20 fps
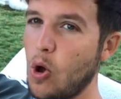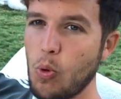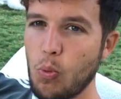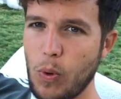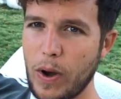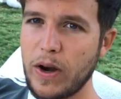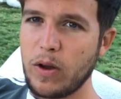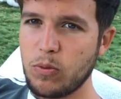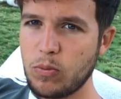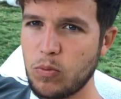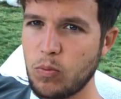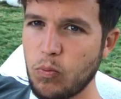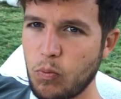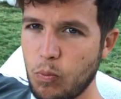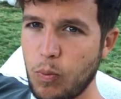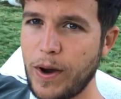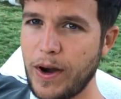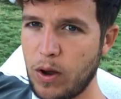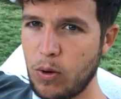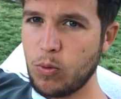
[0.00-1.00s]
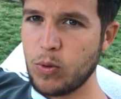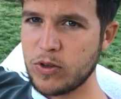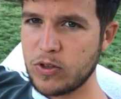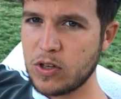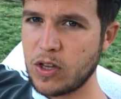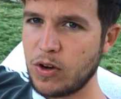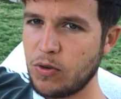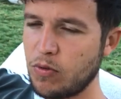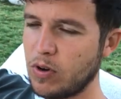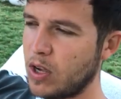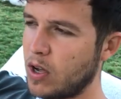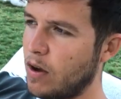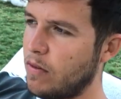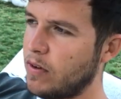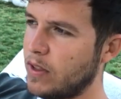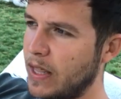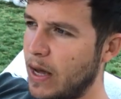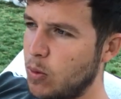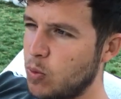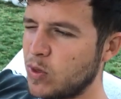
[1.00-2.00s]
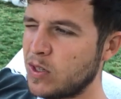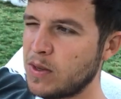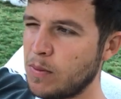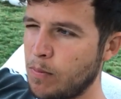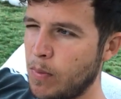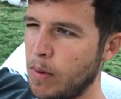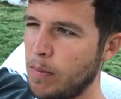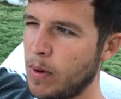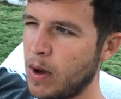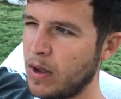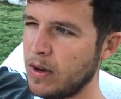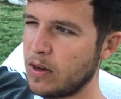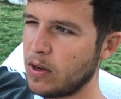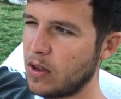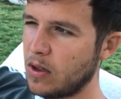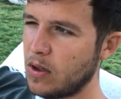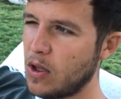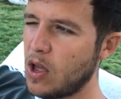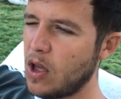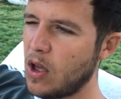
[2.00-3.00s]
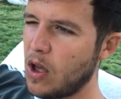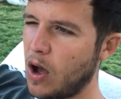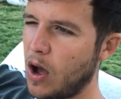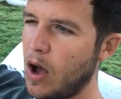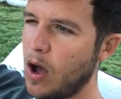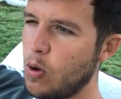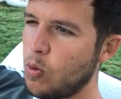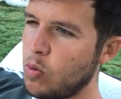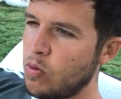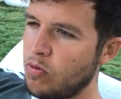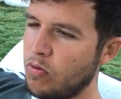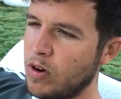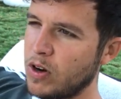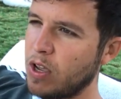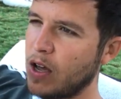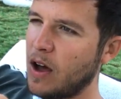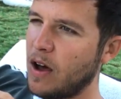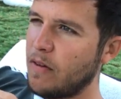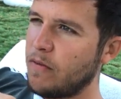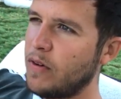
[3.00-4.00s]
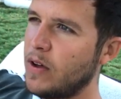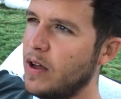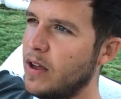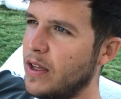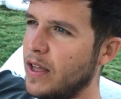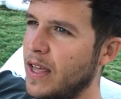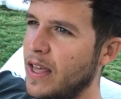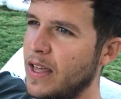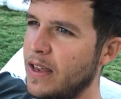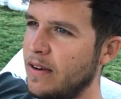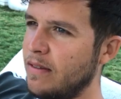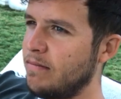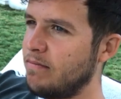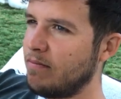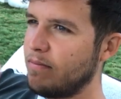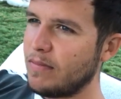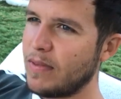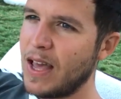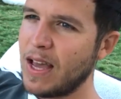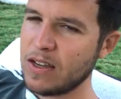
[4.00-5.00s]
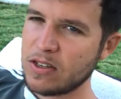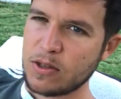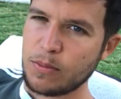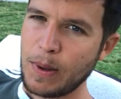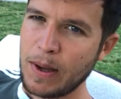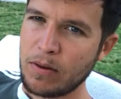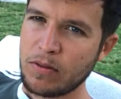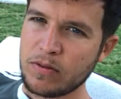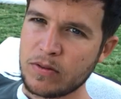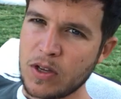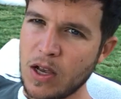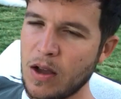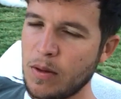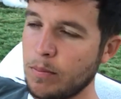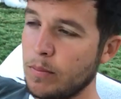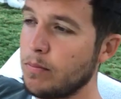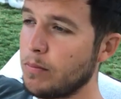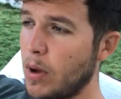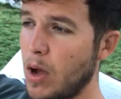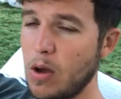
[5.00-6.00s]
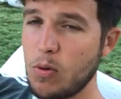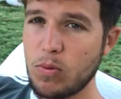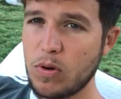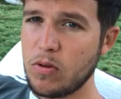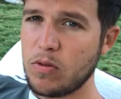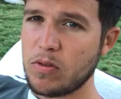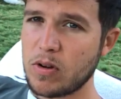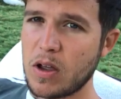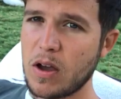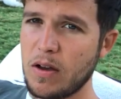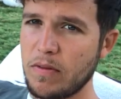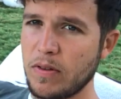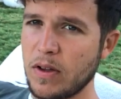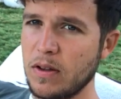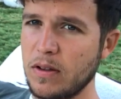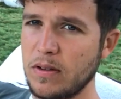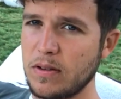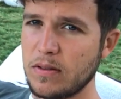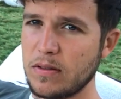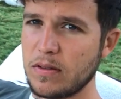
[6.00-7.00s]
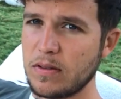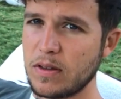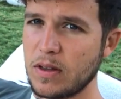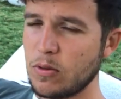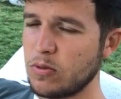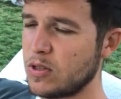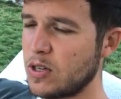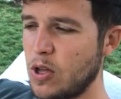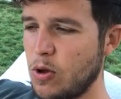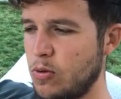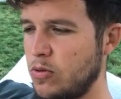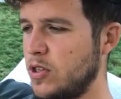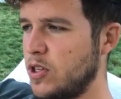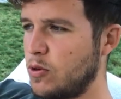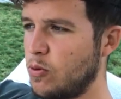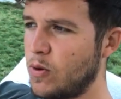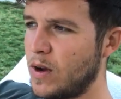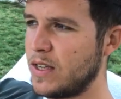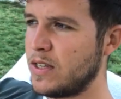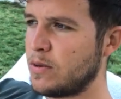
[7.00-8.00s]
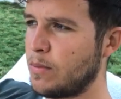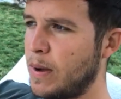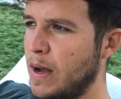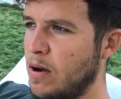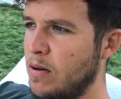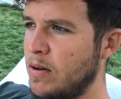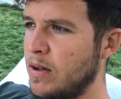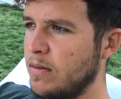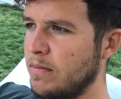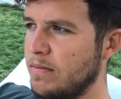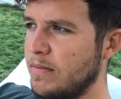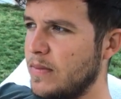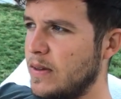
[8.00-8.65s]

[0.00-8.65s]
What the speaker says: when I was going to recover. That was in my mind. I will recover in X amount of time. But I will recover. There was no two ways about it.